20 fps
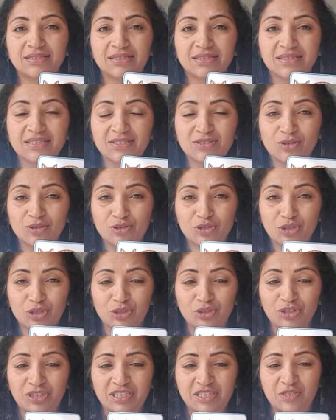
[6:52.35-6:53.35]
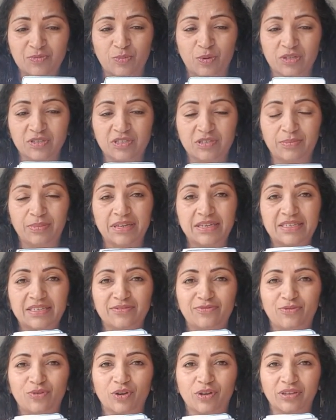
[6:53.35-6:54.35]
This is also good responsibility
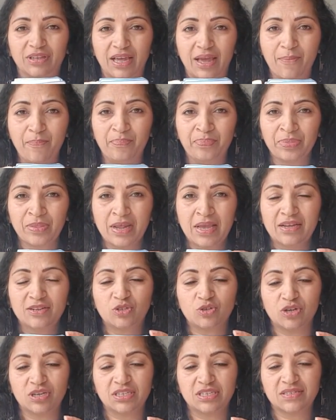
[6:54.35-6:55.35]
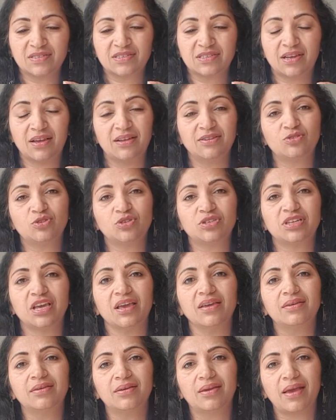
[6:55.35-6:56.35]
for them to understand, to
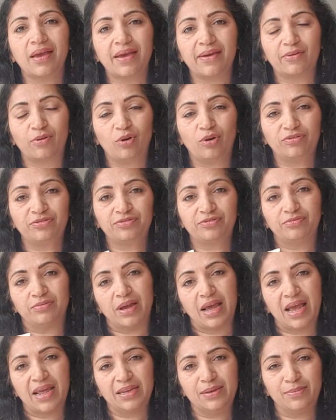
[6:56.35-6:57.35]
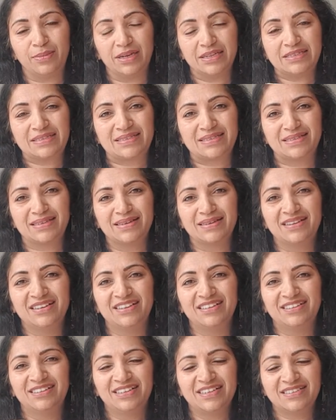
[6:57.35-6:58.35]
take care of animals,
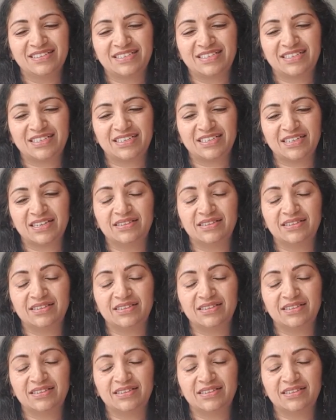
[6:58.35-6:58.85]
isn't it?